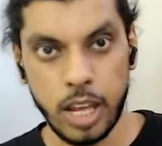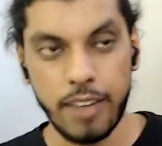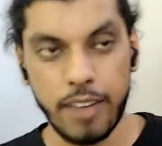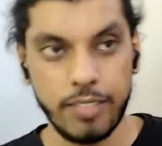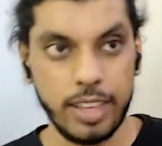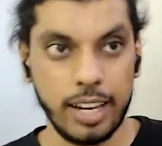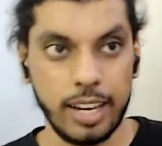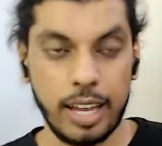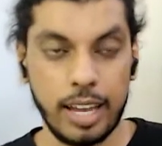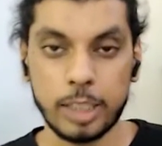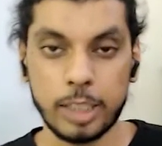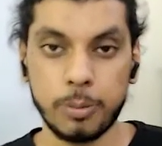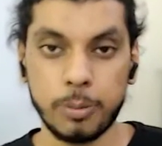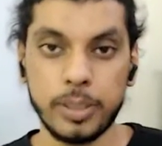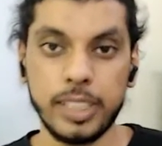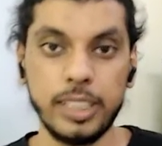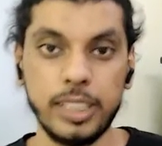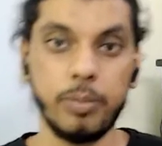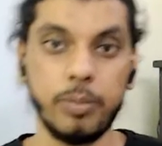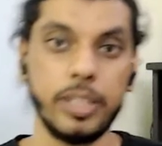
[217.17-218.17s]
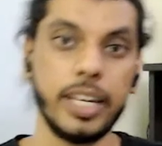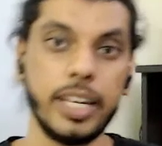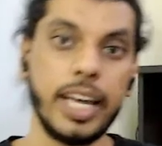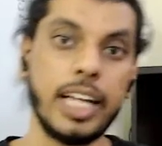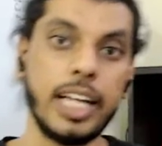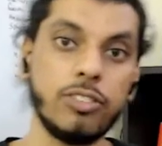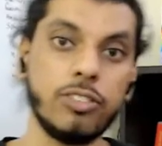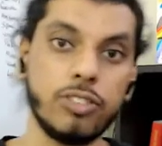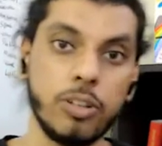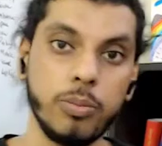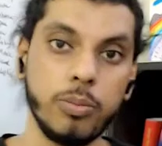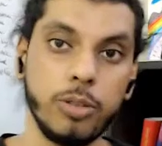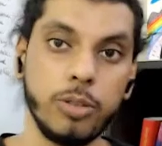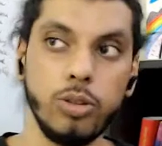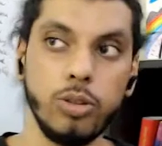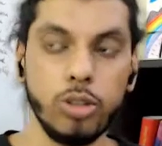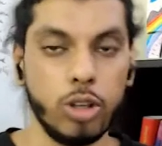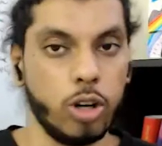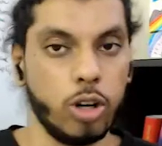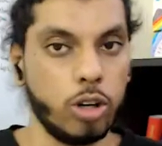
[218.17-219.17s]
If they're expecting something else from
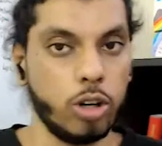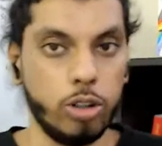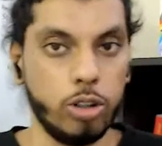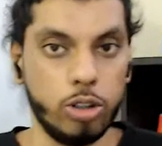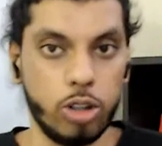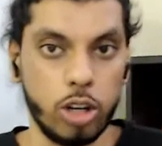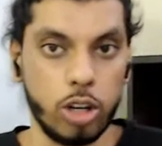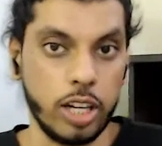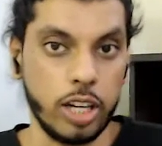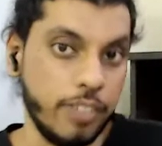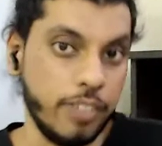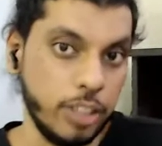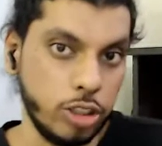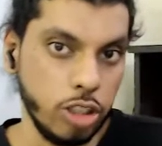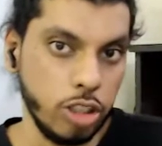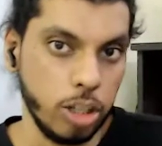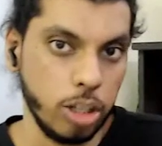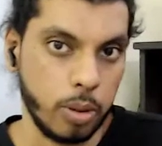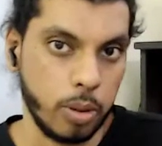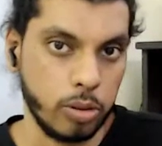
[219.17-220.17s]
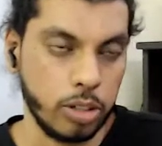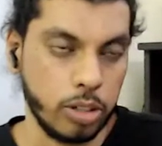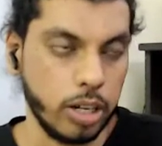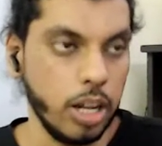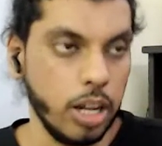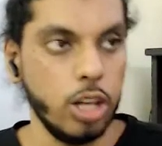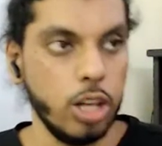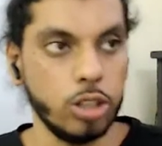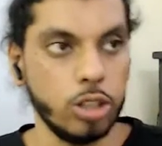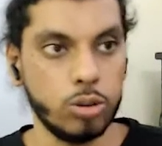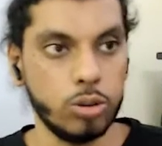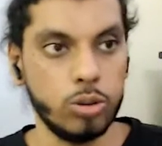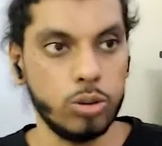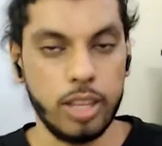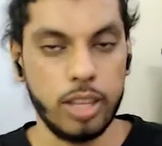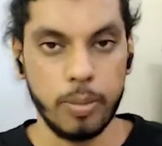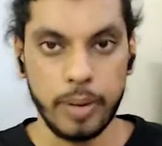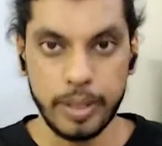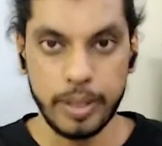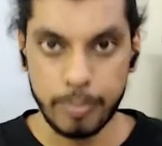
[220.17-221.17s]
you, you're not going to talk eventually about it. So
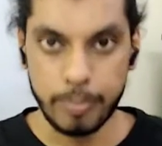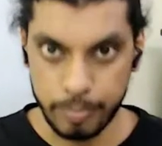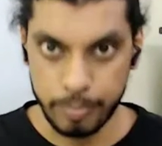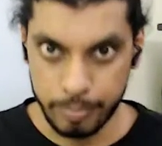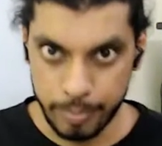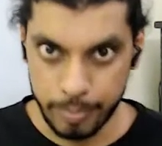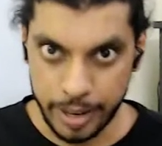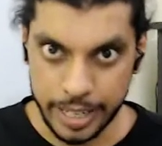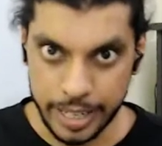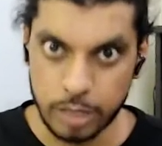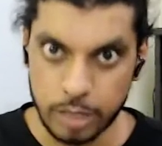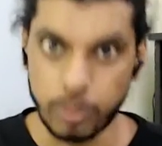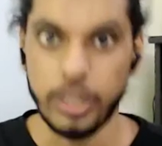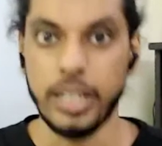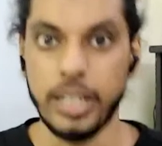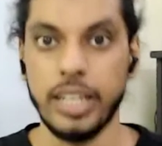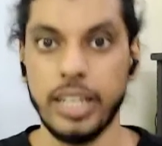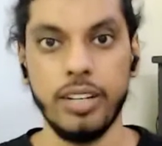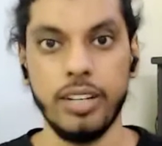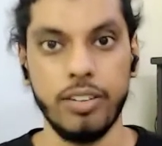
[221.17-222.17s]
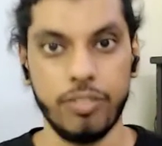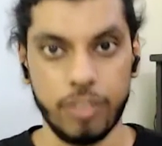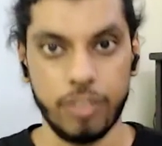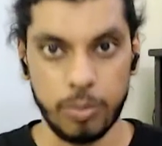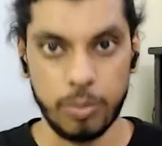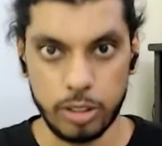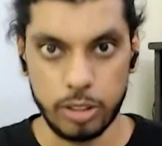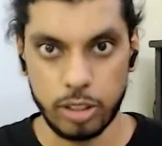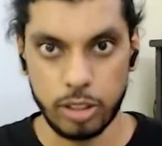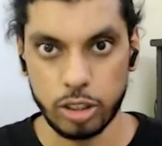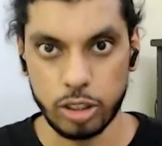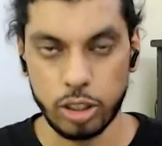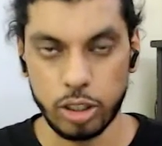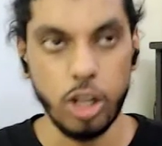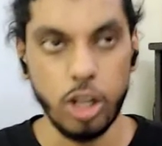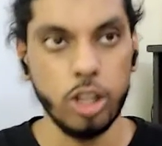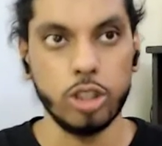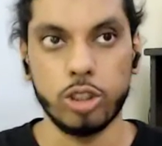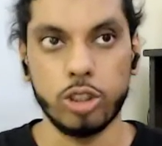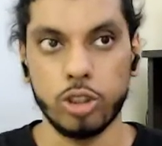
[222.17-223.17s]
they might as well leave from the session.
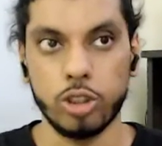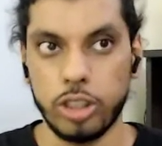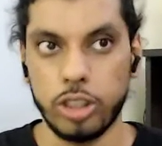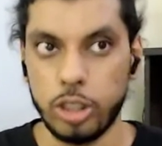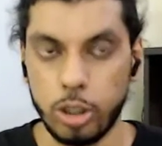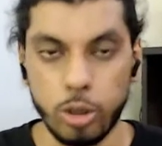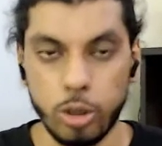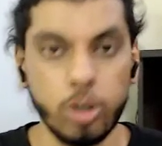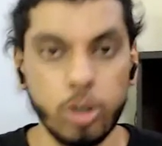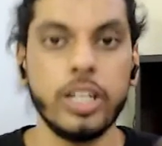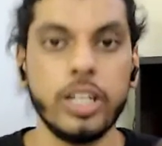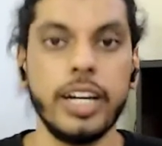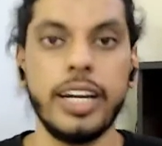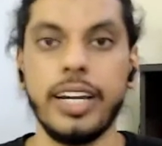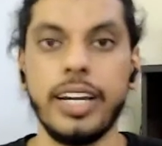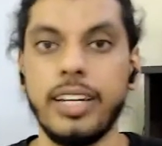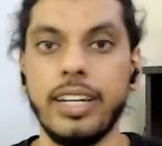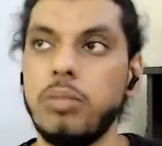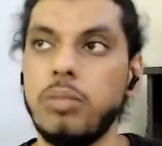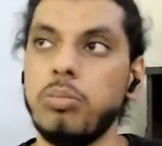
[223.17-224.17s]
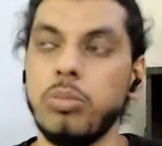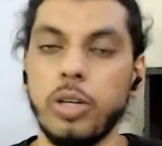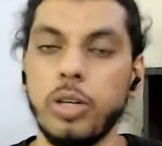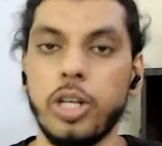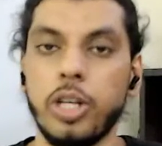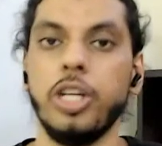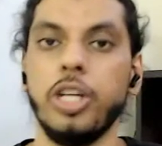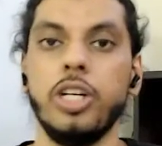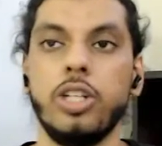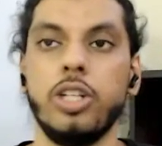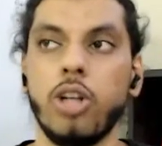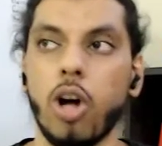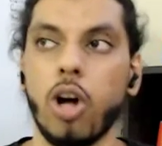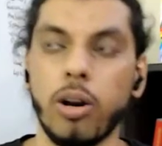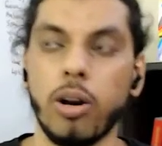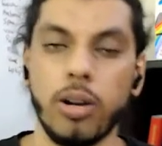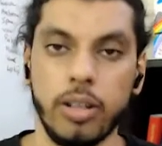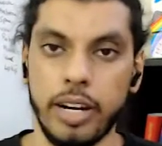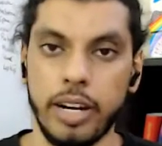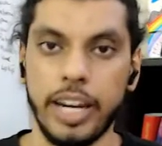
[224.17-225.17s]
So you don't get any heat
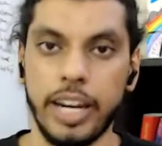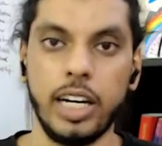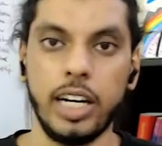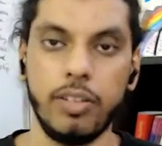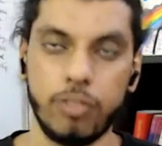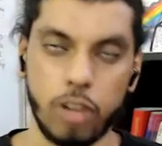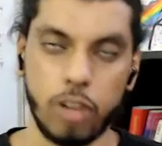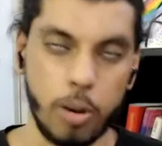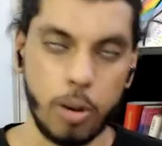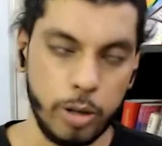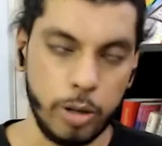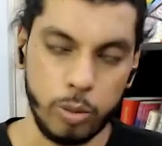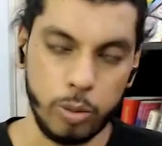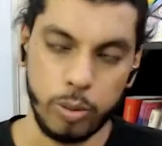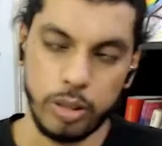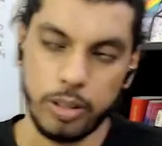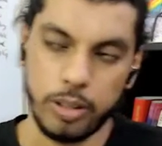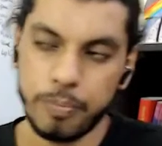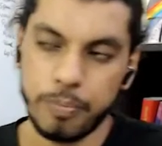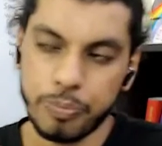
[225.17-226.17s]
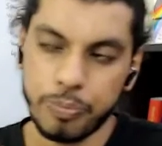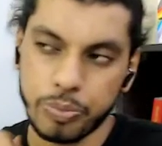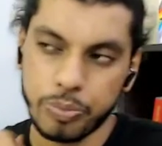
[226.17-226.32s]
or a negative comment over there.